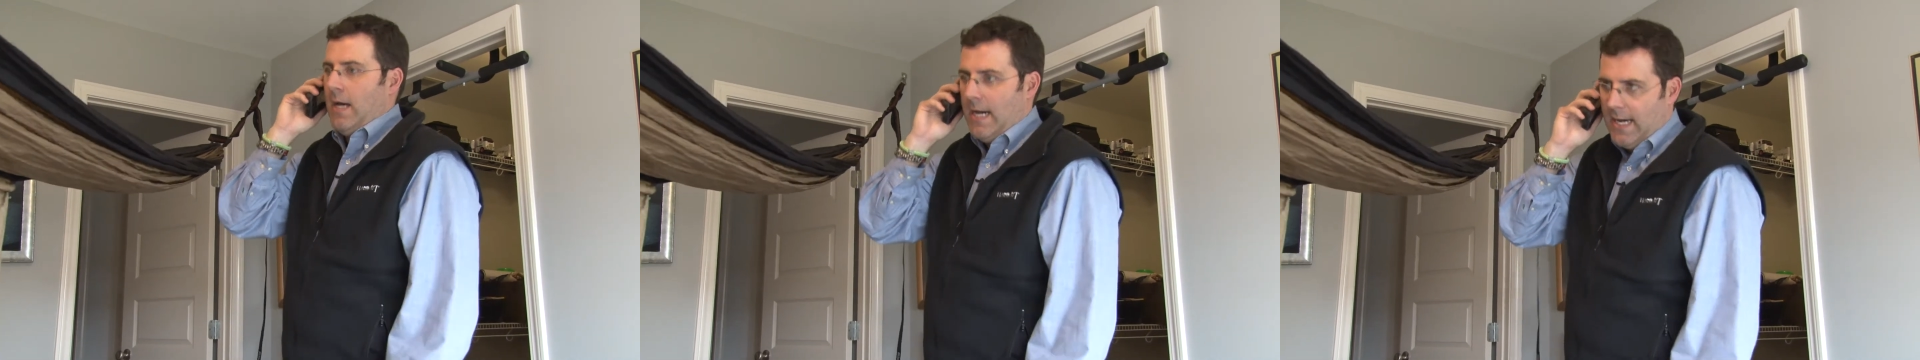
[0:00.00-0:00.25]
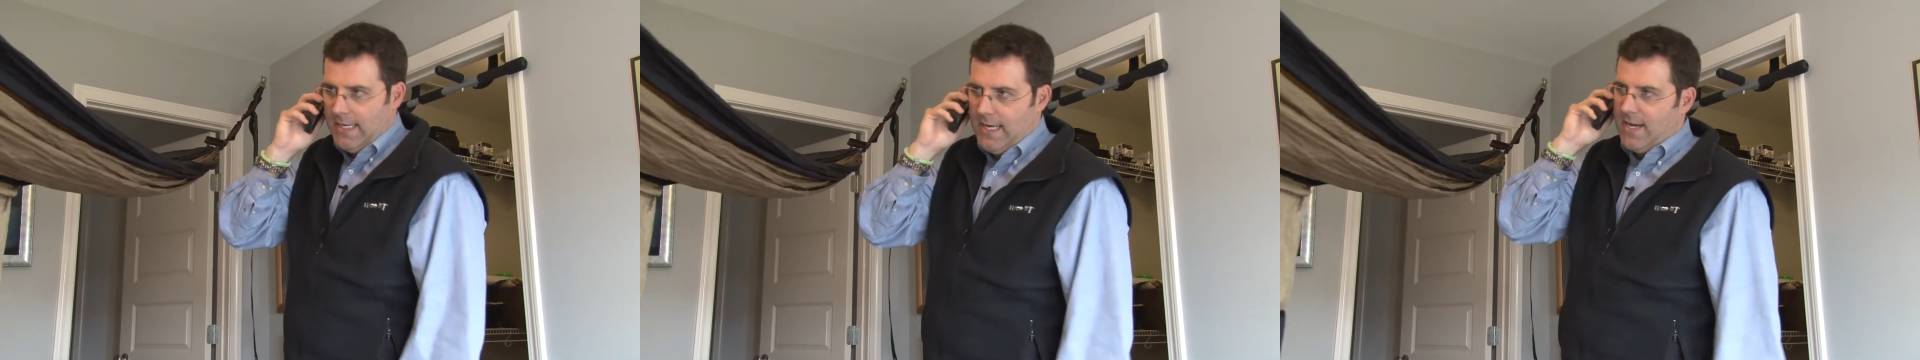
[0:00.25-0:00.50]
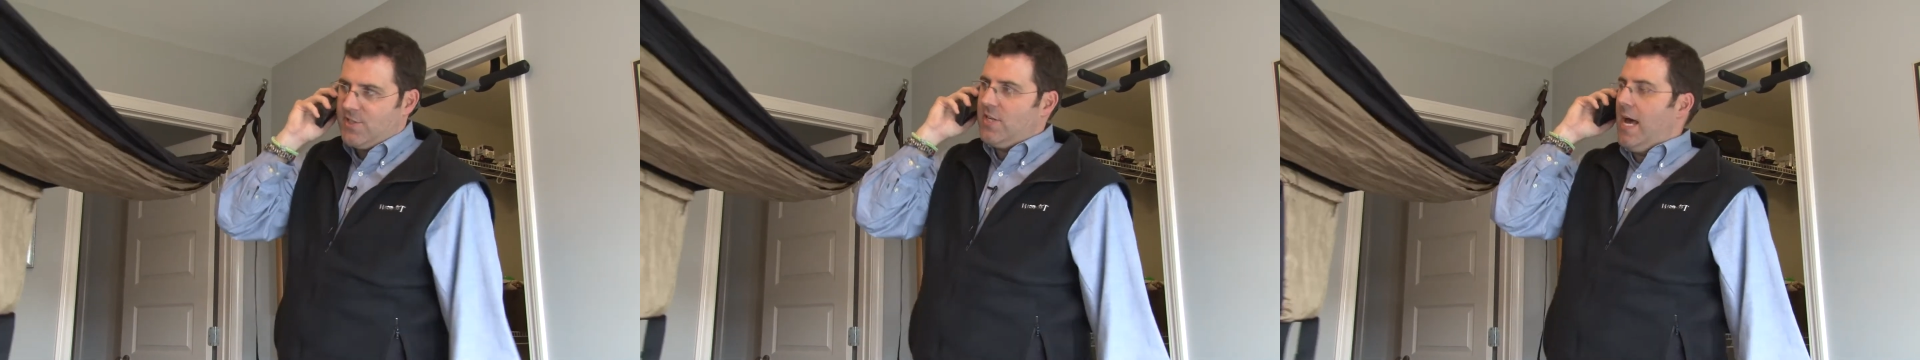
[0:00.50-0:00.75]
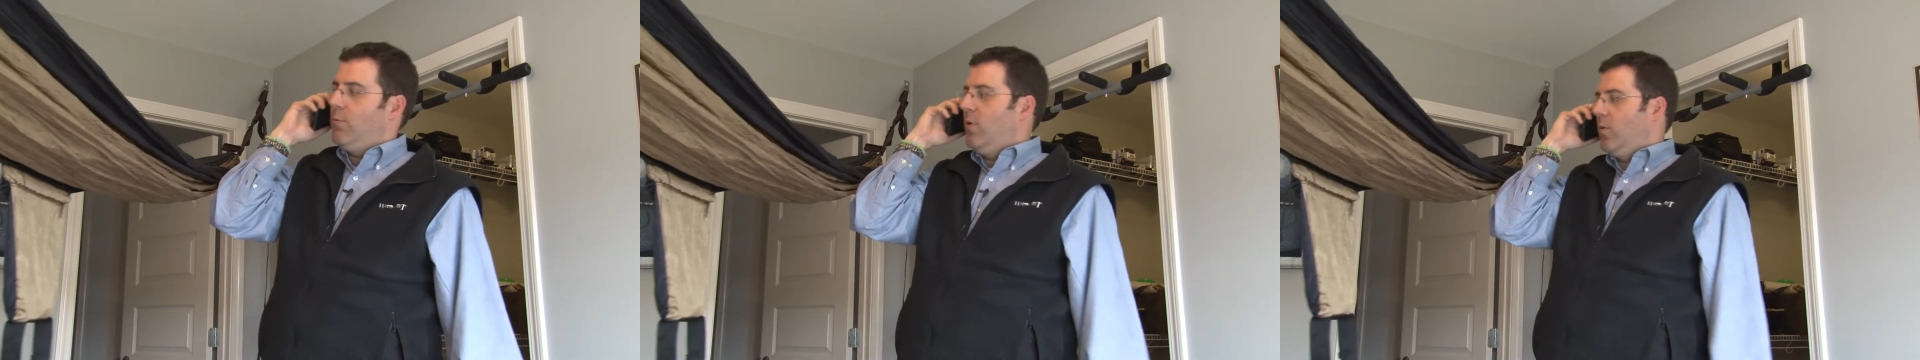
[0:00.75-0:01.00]
Uh, yes,
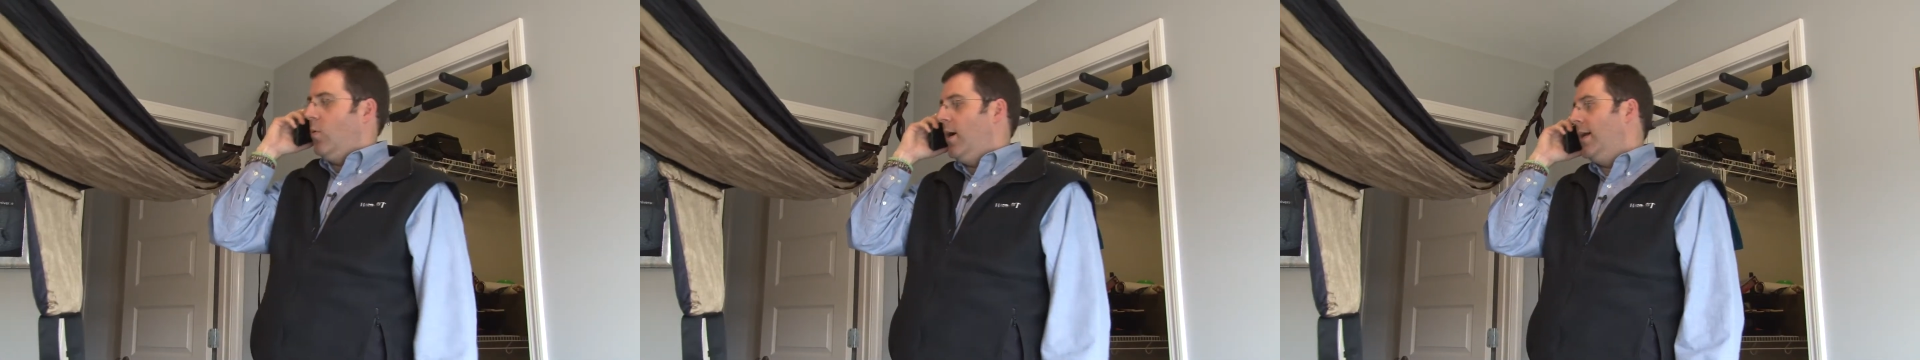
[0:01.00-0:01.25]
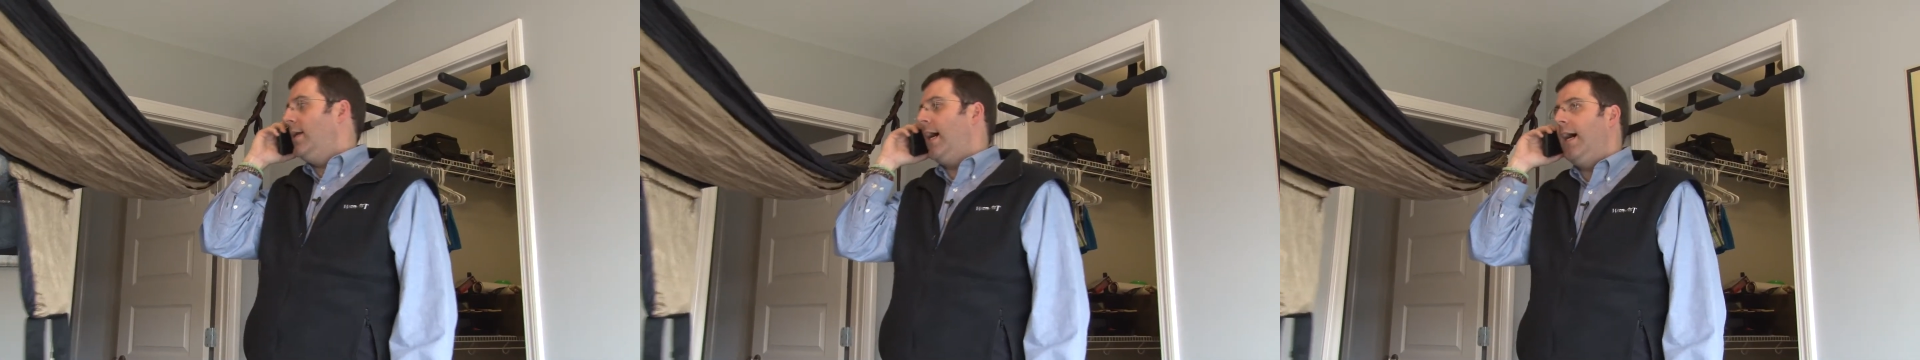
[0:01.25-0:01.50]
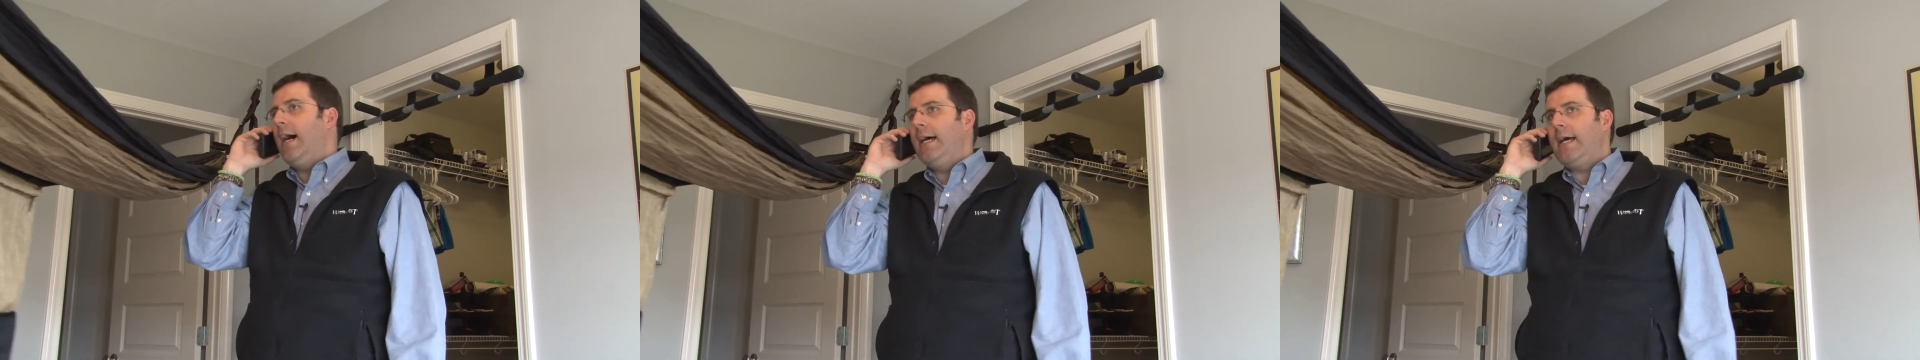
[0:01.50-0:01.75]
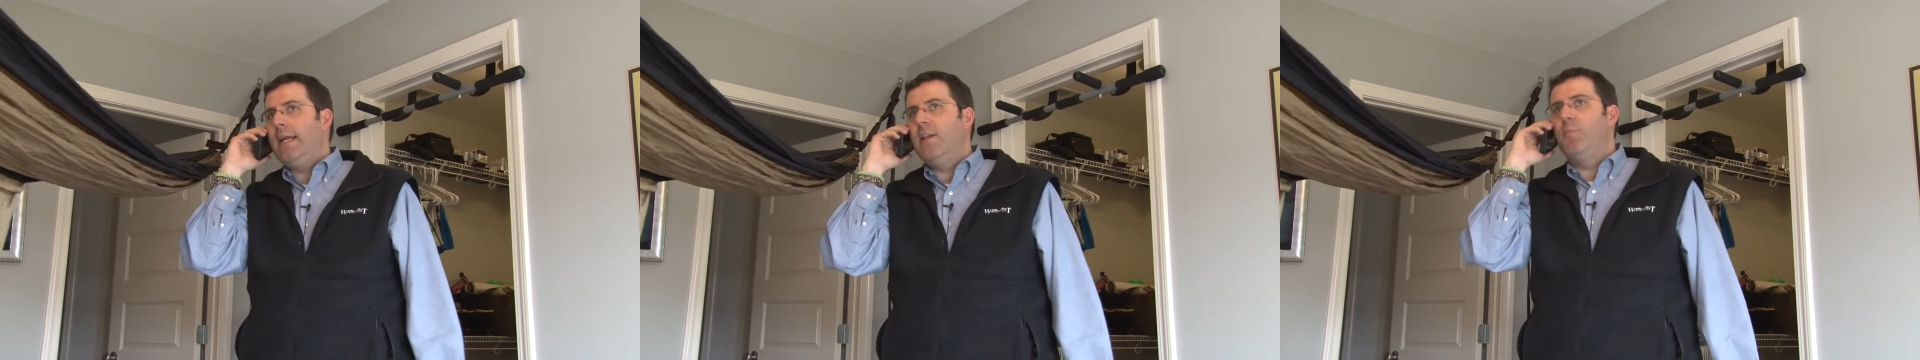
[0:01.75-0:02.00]
911. Uh,
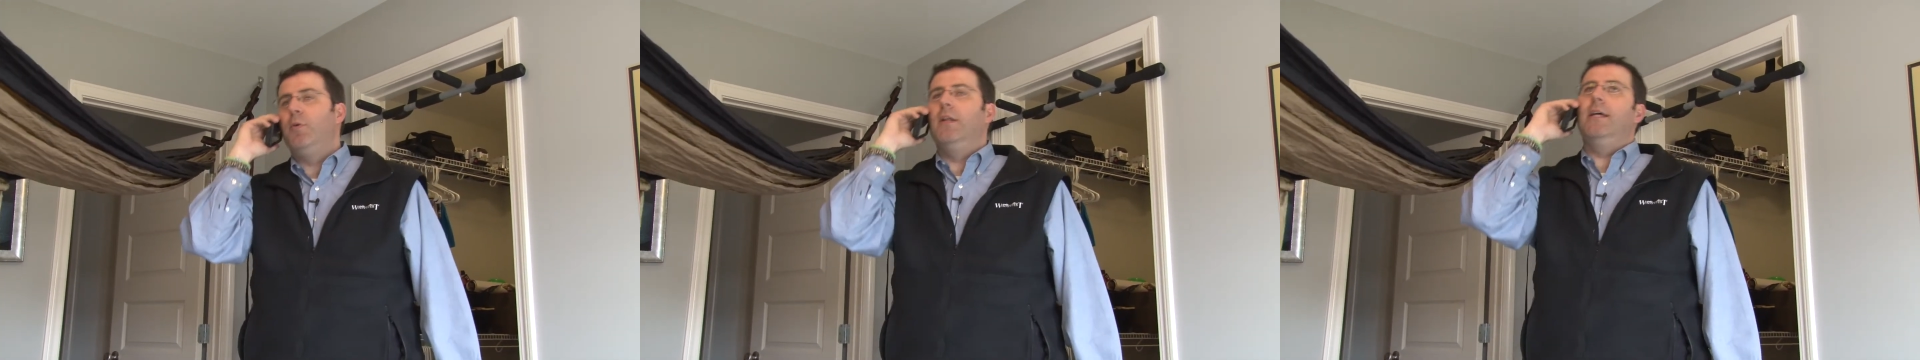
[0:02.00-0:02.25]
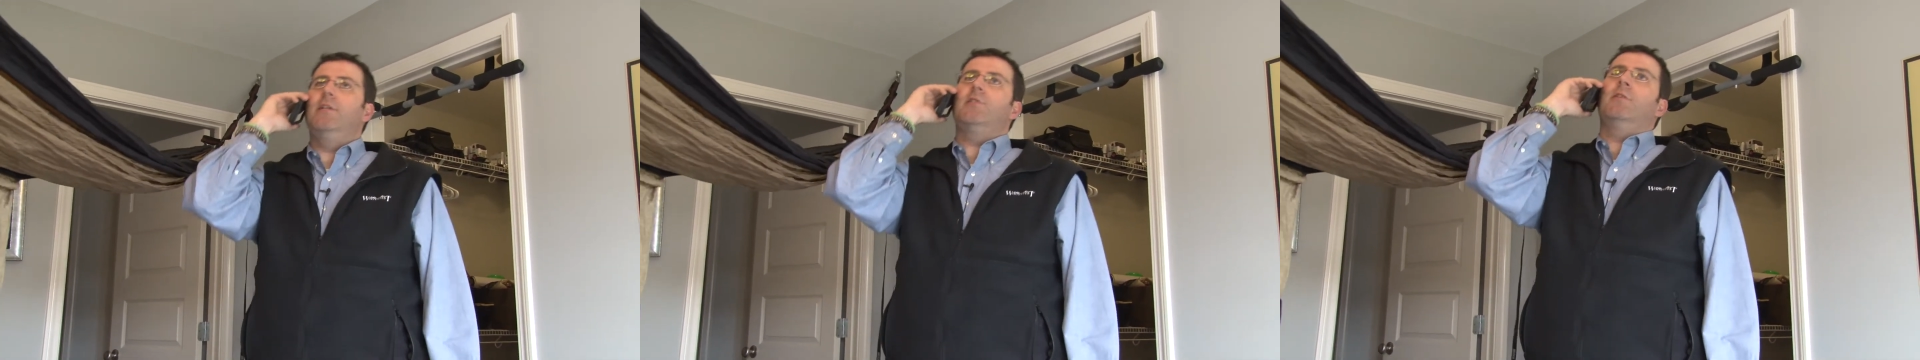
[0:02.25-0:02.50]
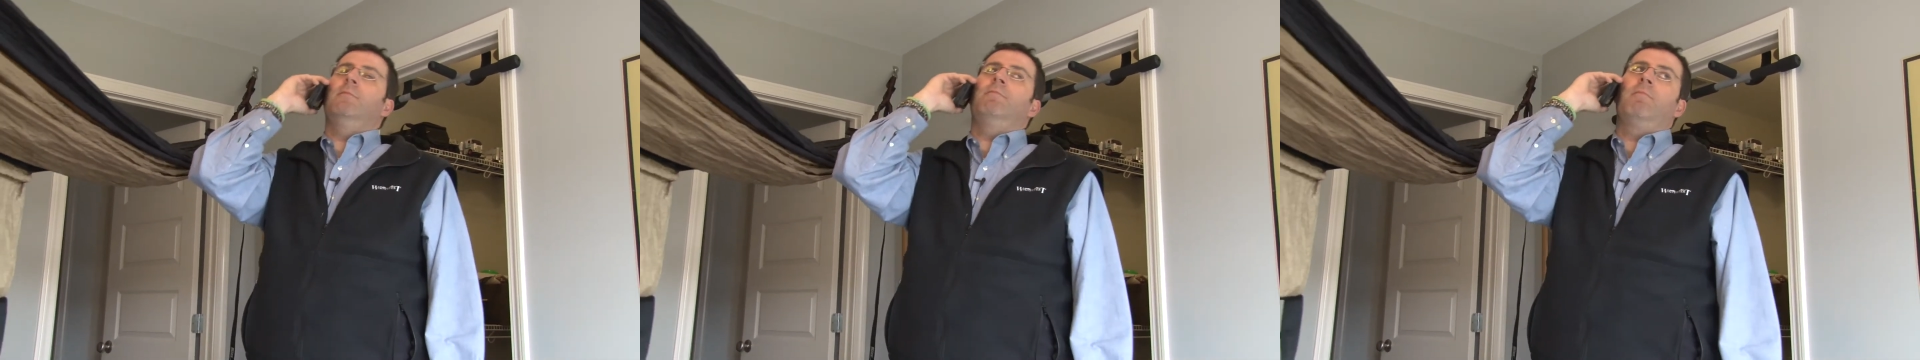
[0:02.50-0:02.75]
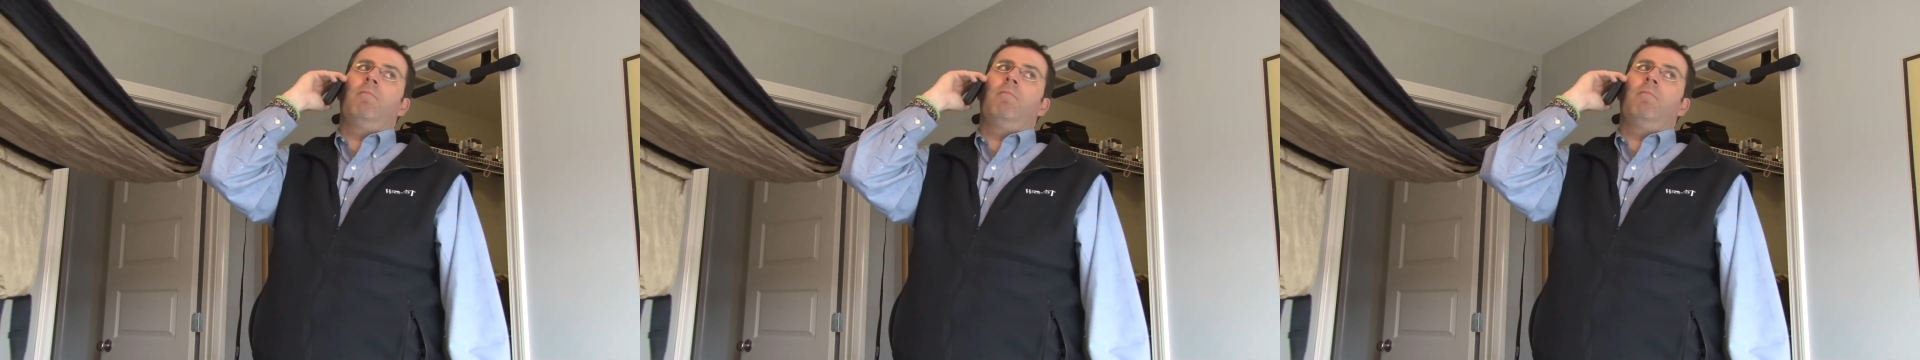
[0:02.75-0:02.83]
I, I, need the police.